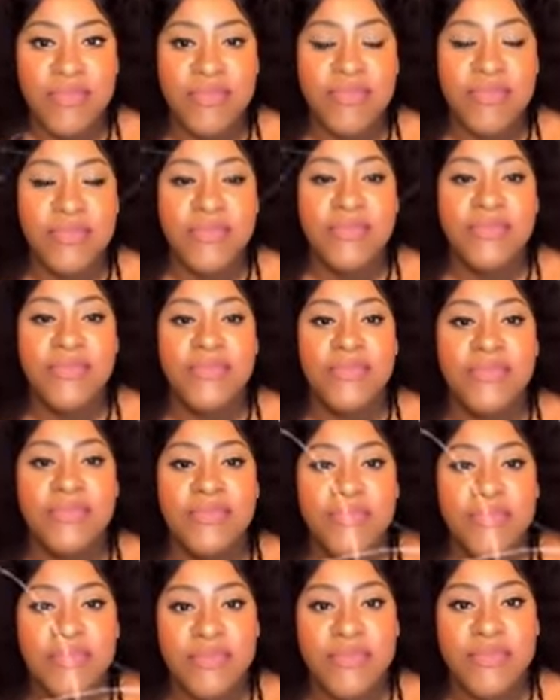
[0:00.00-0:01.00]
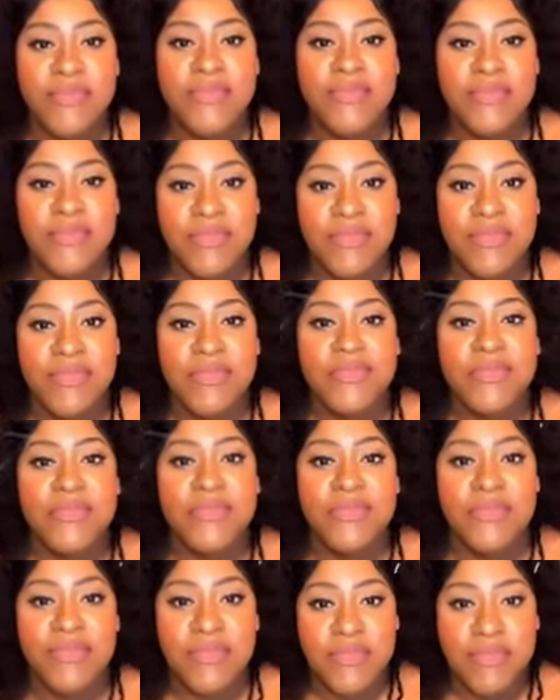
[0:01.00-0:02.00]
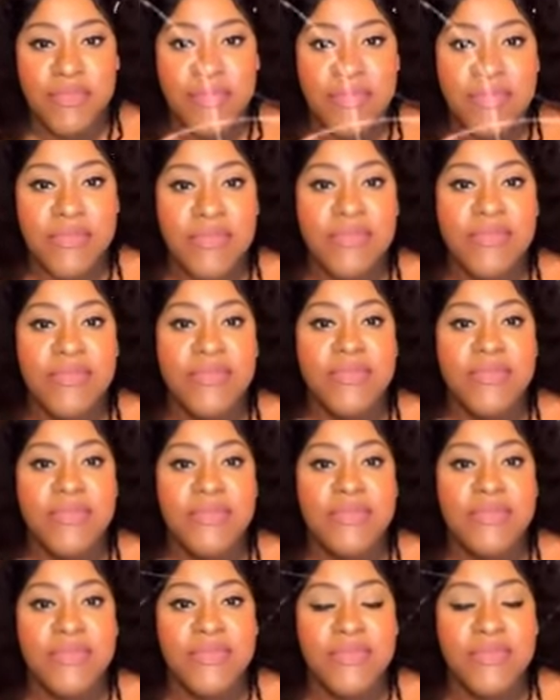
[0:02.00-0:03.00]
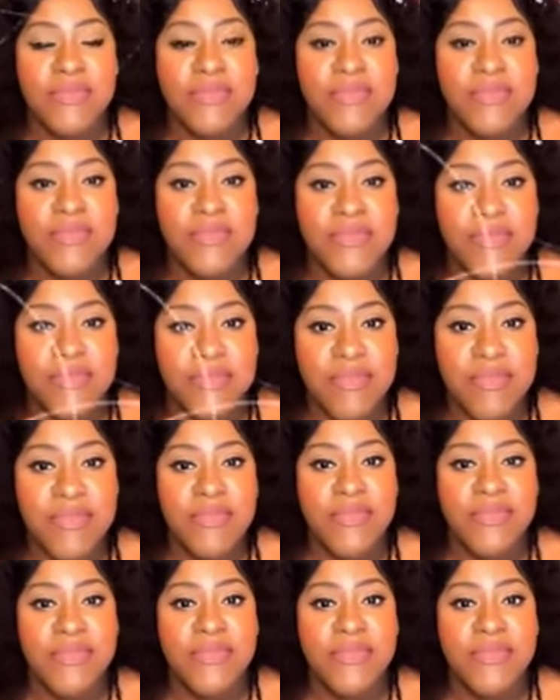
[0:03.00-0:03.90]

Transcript: (not speaking)